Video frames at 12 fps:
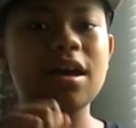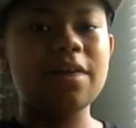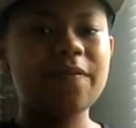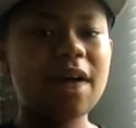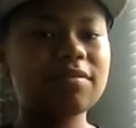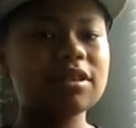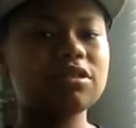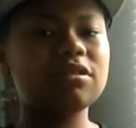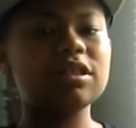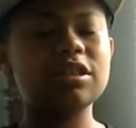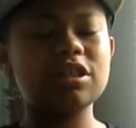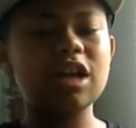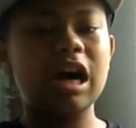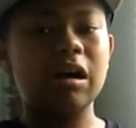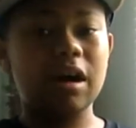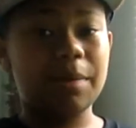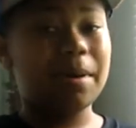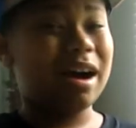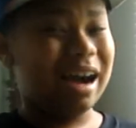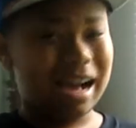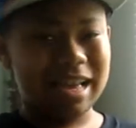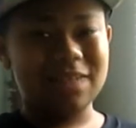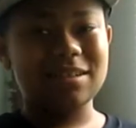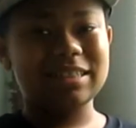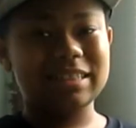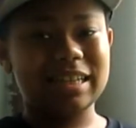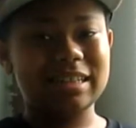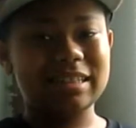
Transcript: 5 things you need to know about iOS 8.